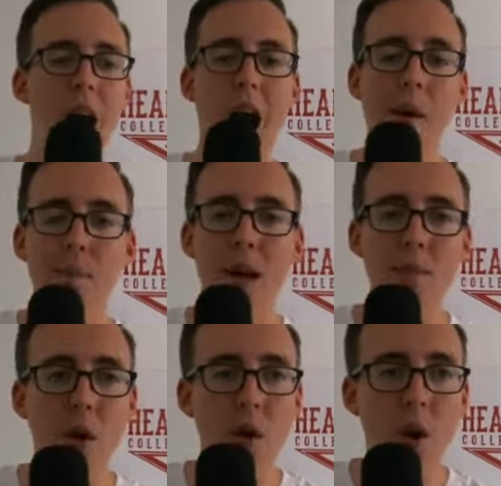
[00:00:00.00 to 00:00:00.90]
I'm Pete
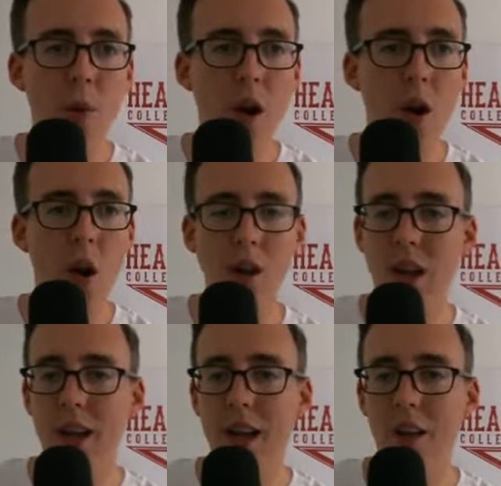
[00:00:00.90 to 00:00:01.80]
Mundo. We are
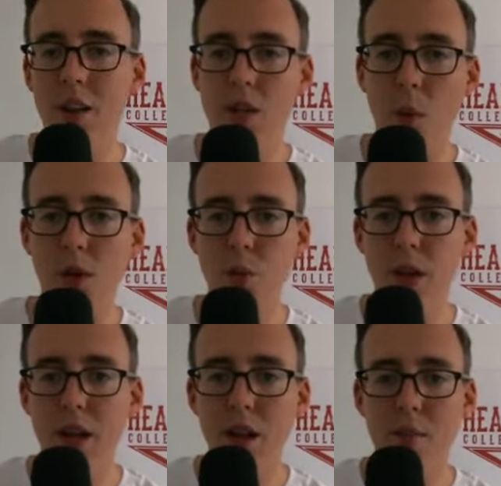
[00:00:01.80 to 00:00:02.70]
Heartland College Sports
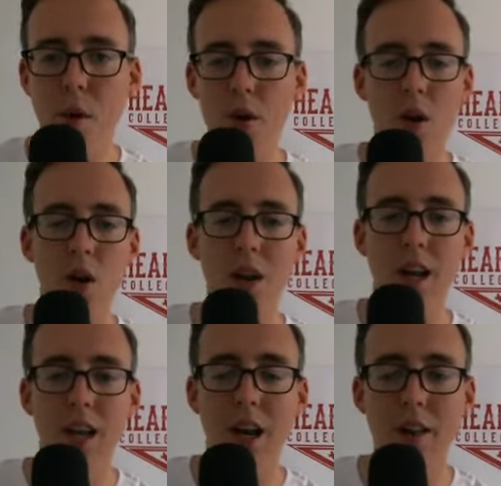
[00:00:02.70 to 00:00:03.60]
Weekly, part of
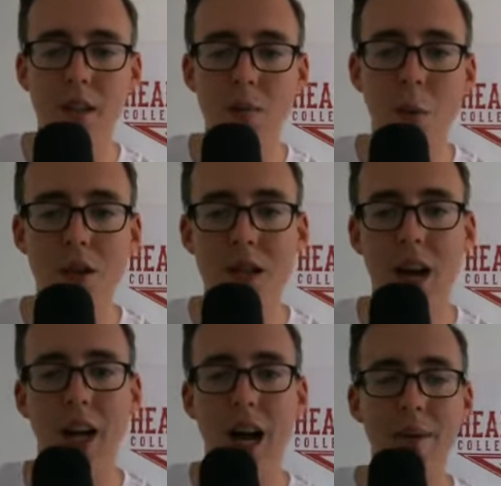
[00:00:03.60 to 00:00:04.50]

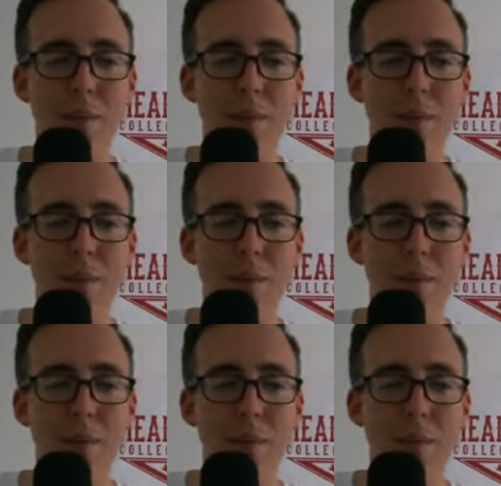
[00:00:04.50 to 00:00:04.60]
heartlandcollegesports.com.